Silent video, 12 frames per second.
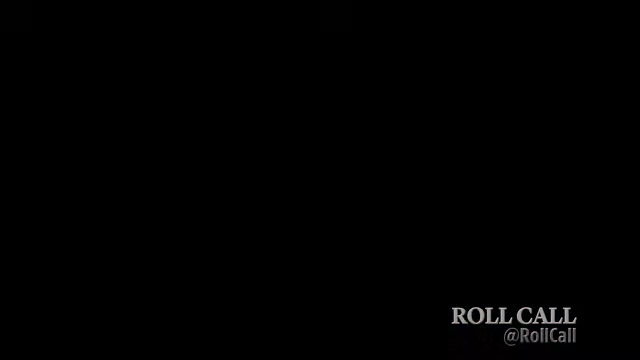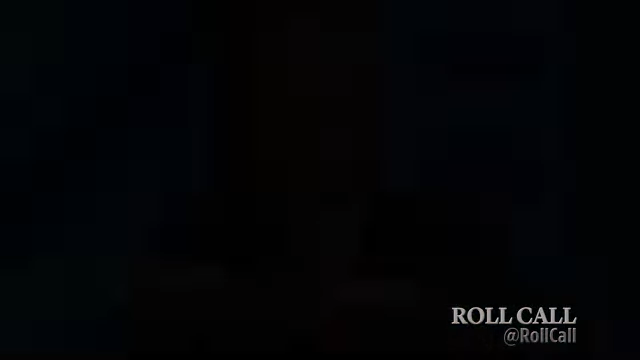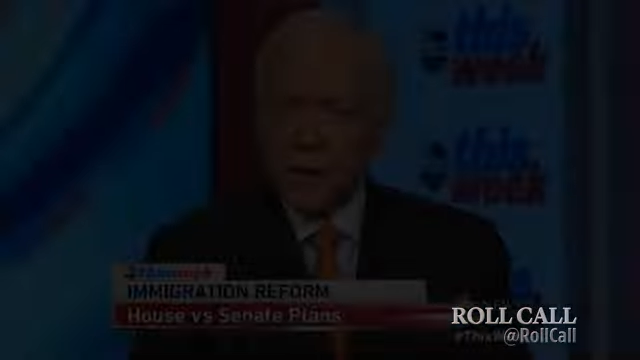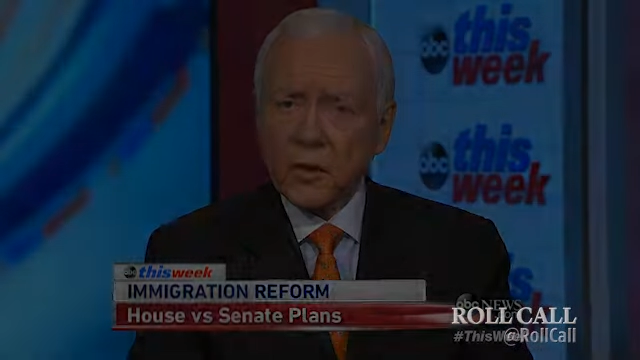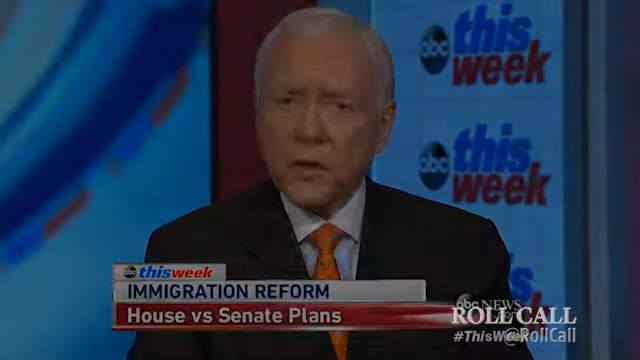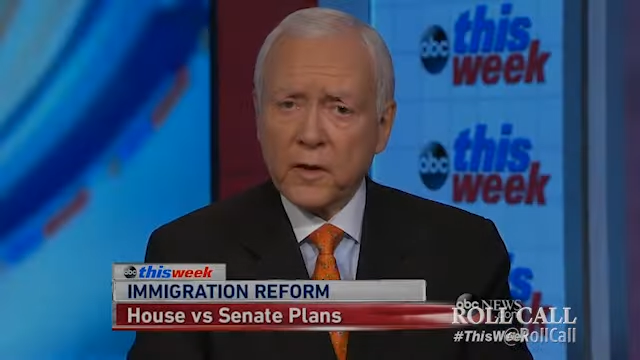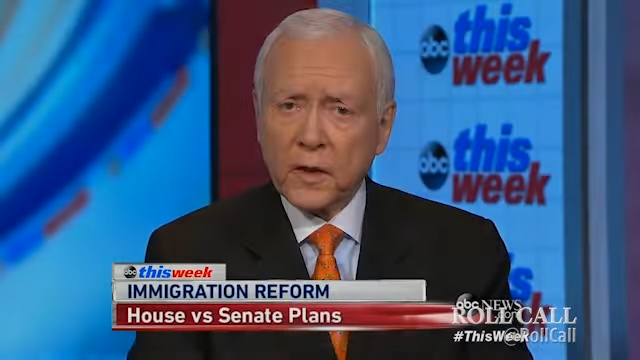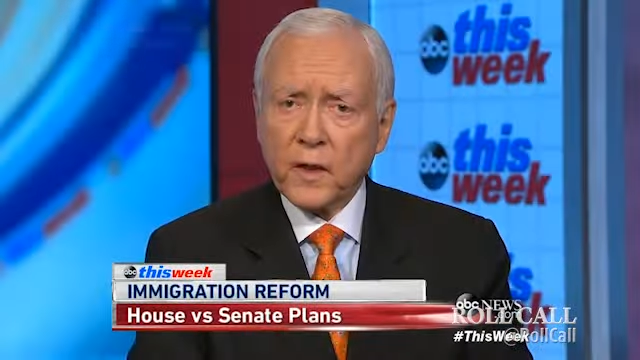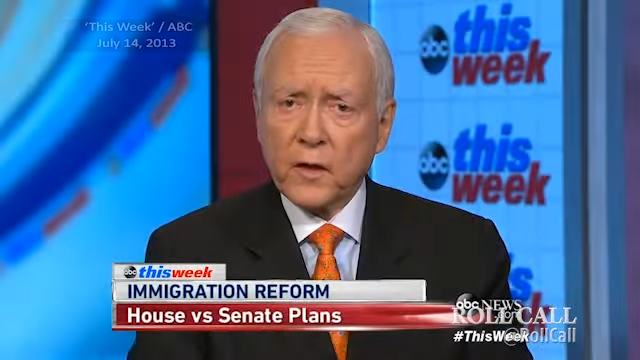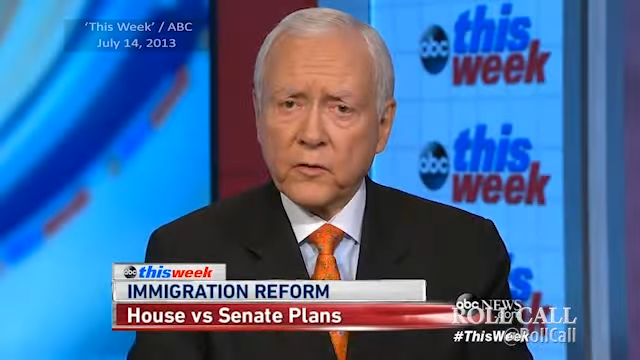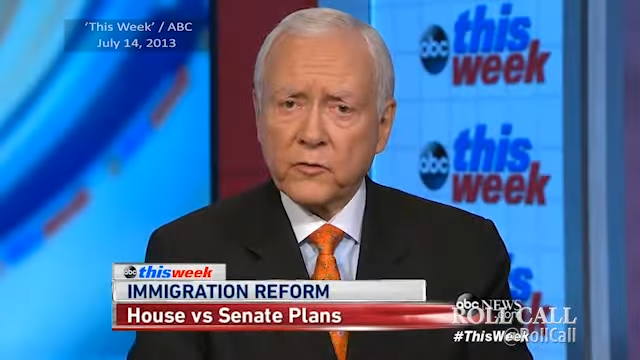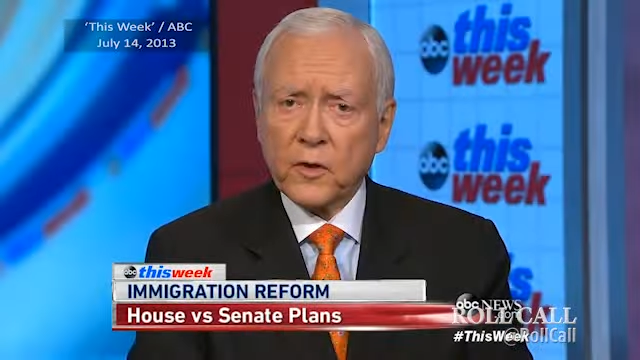I'm counting on
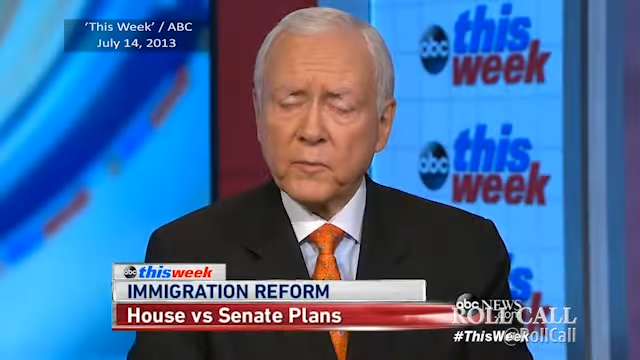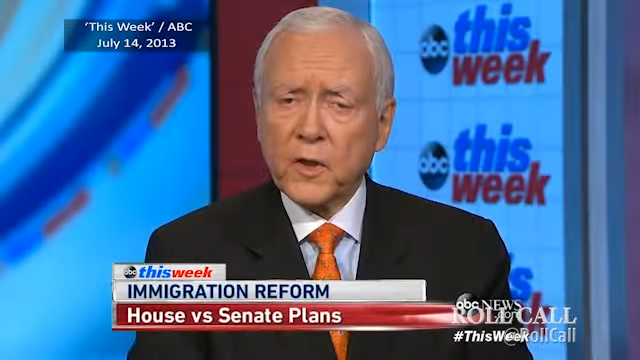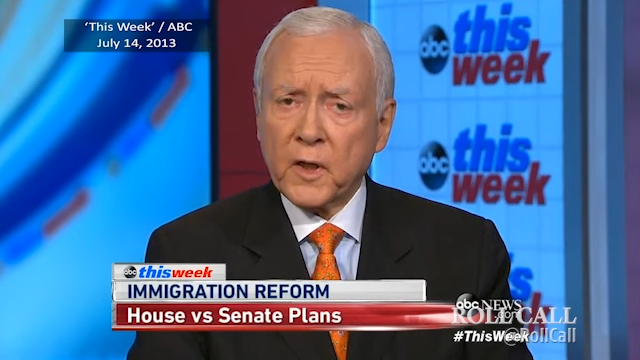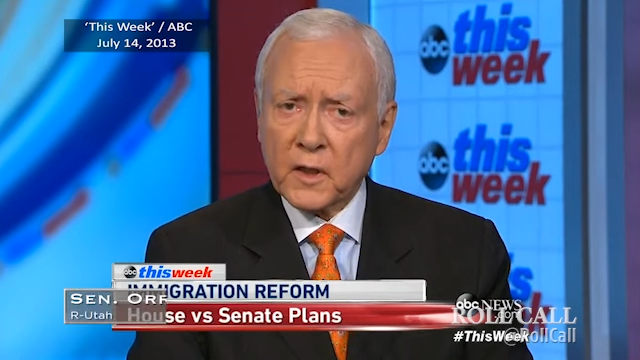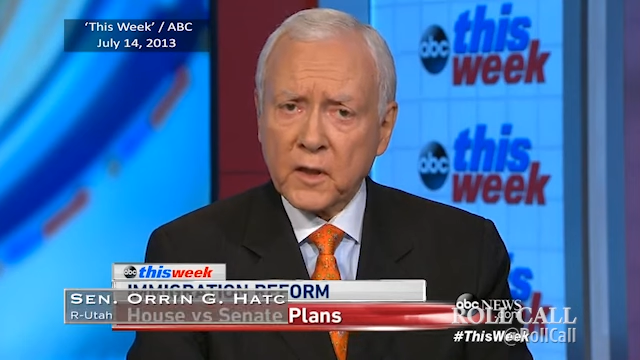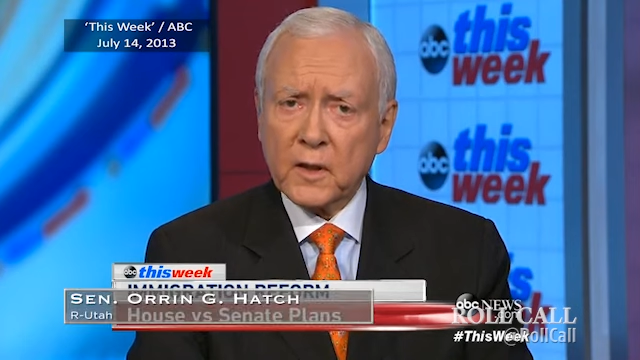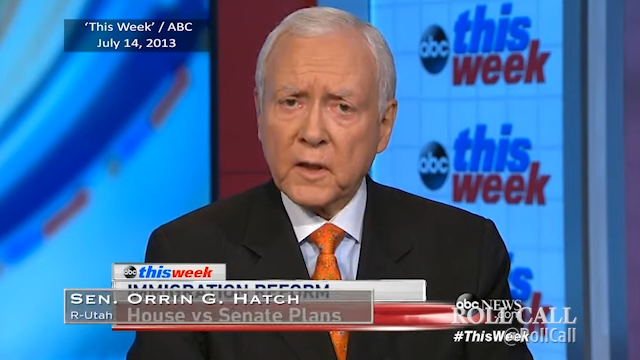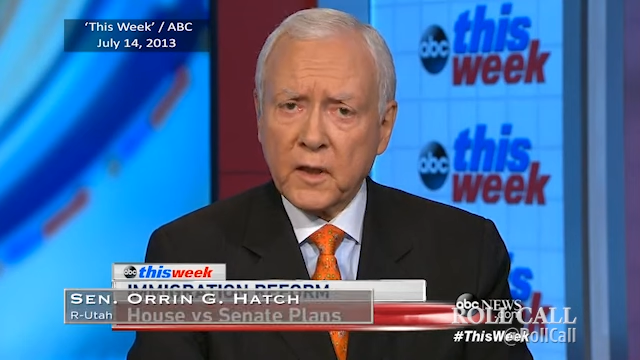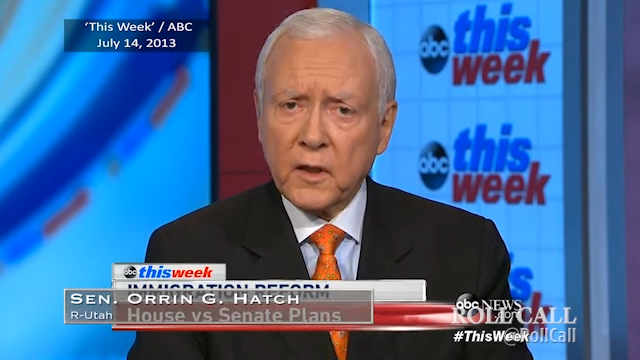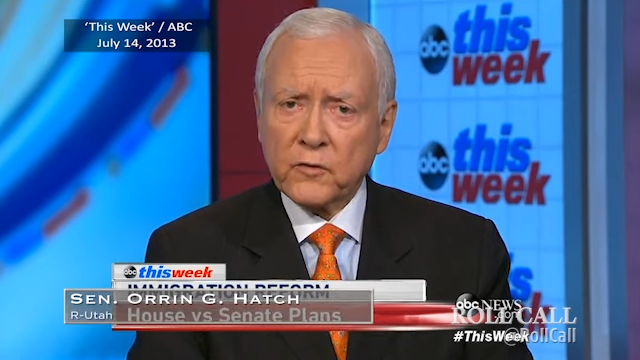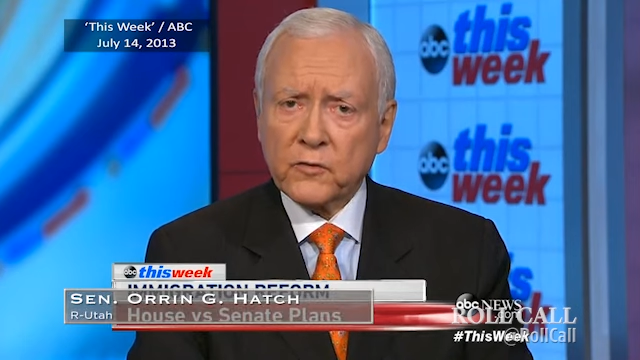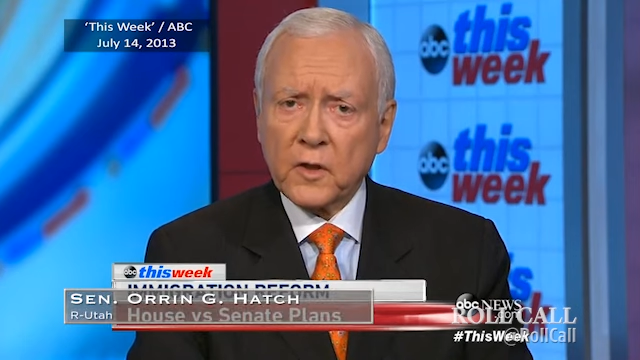the House. I'm counting
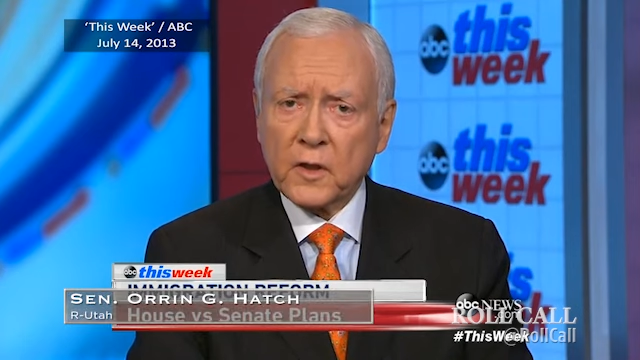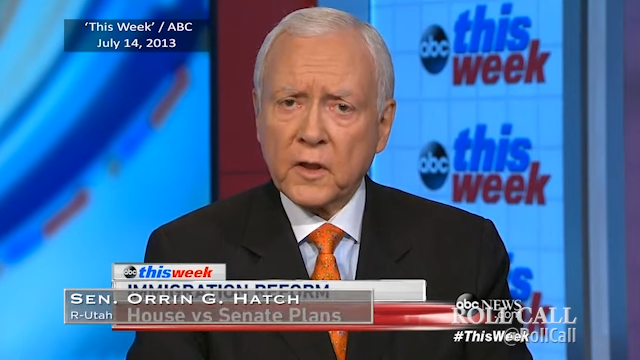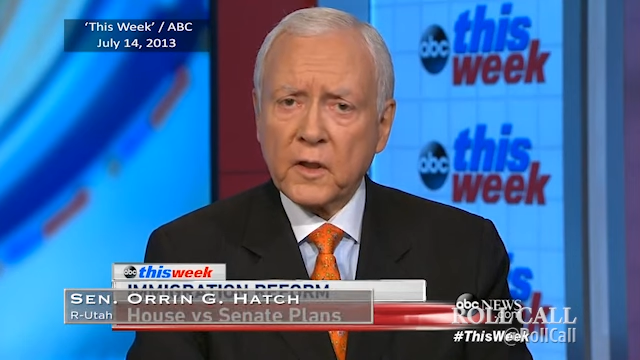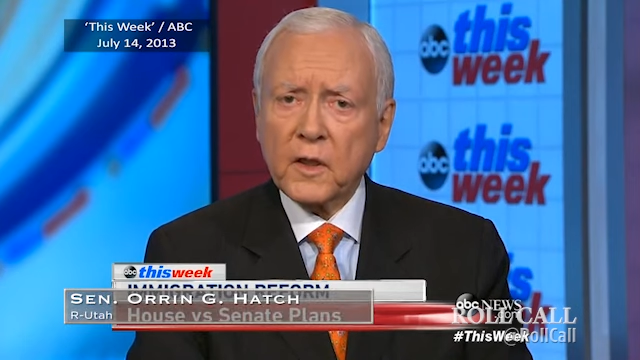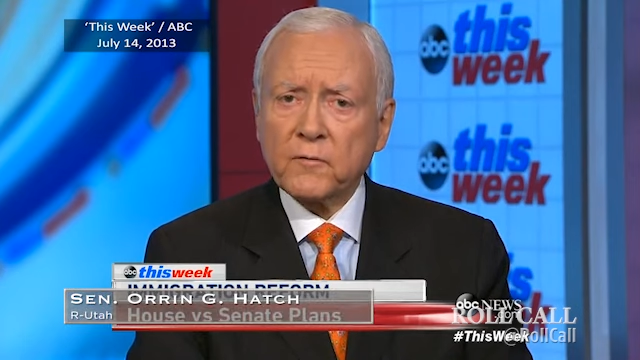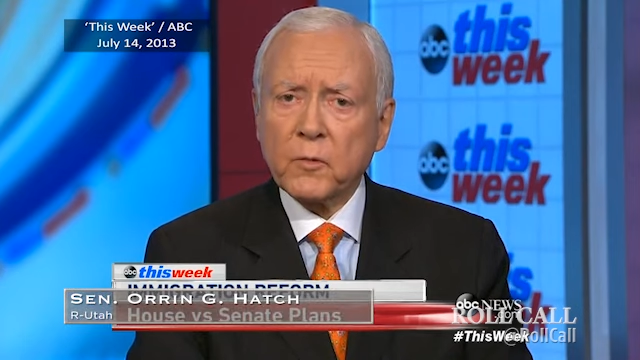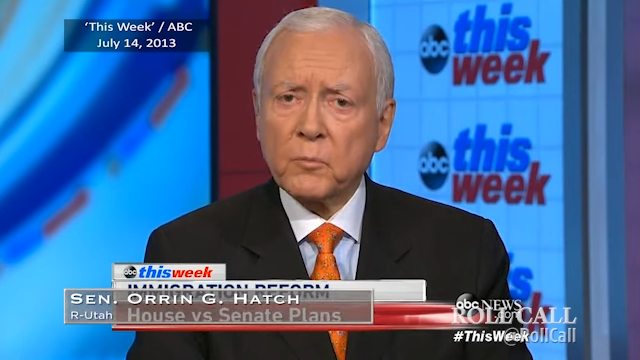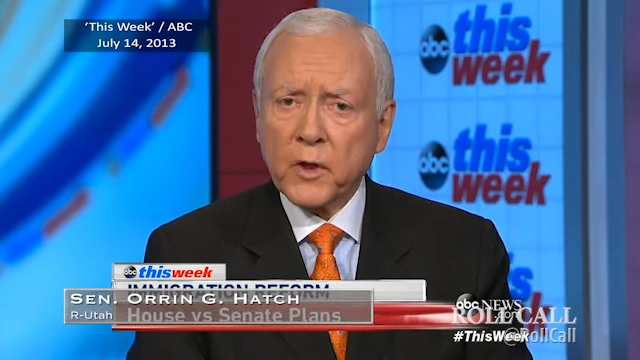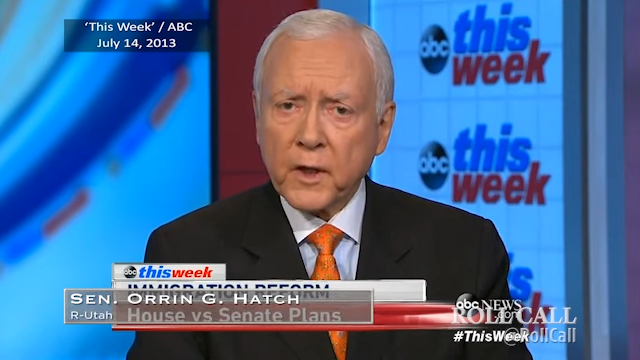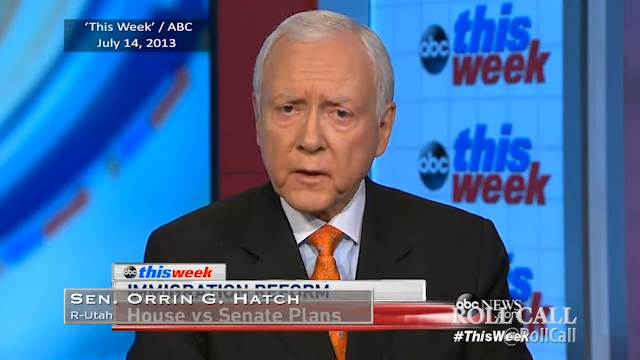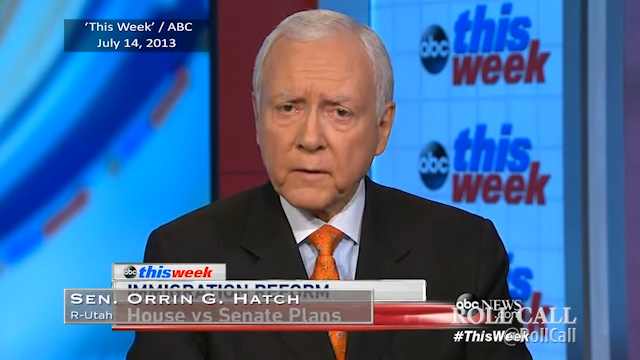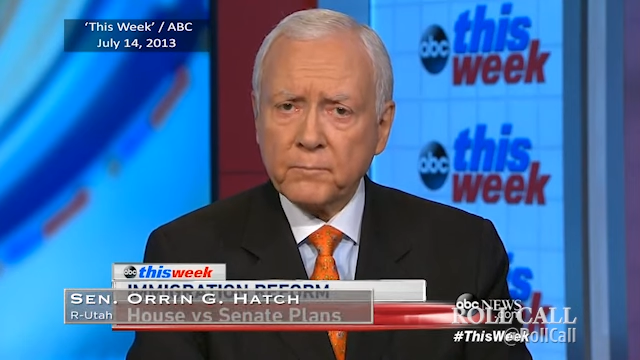on the House getting it
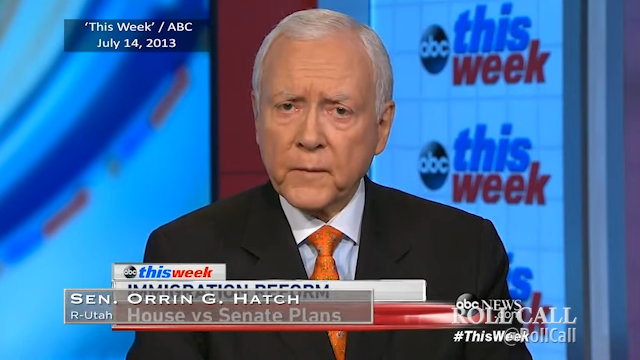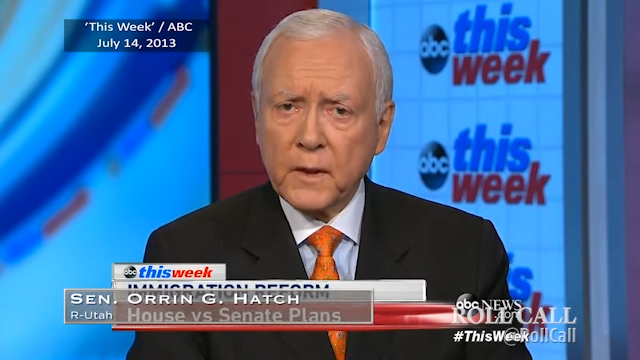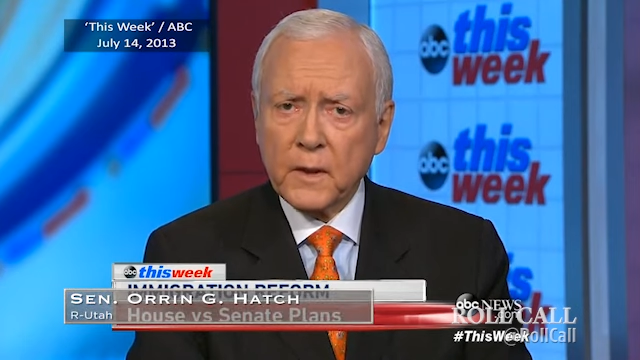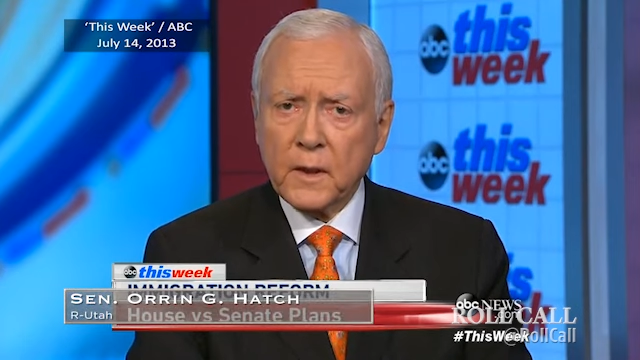even better.